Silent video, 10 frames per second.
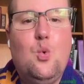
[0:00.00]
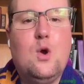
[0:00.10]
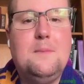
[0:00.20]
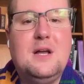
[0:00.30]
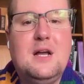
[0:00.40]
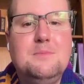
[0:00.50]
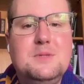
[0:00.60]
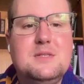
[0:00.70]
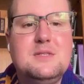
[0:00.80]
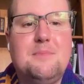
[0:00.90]
or it
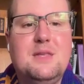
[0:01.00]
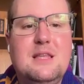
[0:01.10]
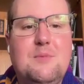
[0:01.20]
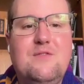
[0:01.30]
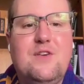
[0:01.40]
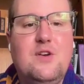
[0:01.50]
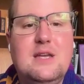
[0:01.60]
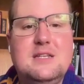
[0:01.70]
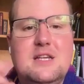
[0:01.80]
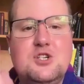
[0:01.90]
becomes something that we
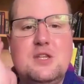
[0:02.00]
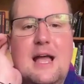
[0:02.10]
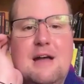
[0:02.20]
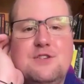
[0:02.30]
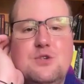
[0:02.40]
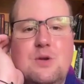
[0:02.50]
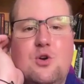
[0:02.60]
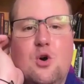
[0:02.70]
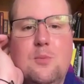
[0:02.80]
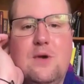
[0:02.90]
very intentionally have to
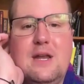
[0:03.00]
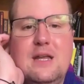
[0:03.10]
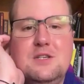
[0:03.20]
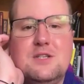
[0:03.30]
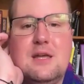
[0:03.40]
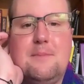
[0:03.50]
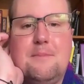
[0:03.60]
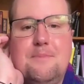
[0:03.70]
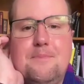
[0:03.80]
incorporate into them.